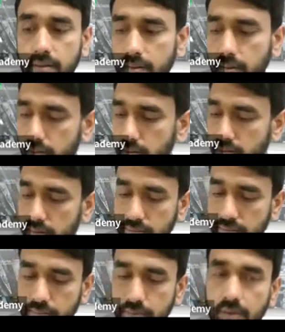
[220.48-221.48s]
So
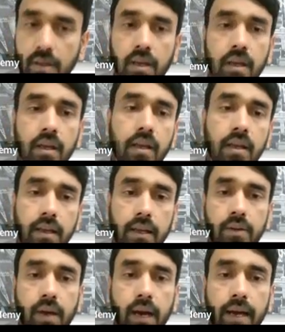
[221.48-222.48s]

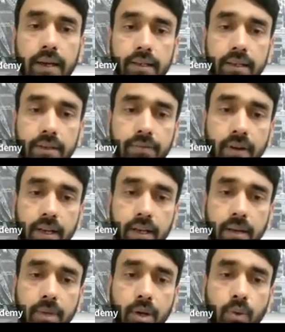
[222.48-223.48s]
can you identify
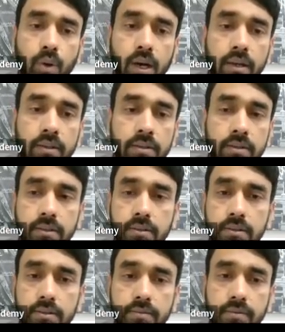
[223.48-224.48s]
number 1
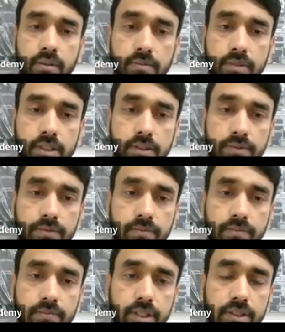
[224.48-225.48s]
from this
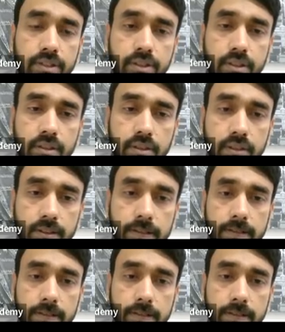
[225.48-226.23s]
picture?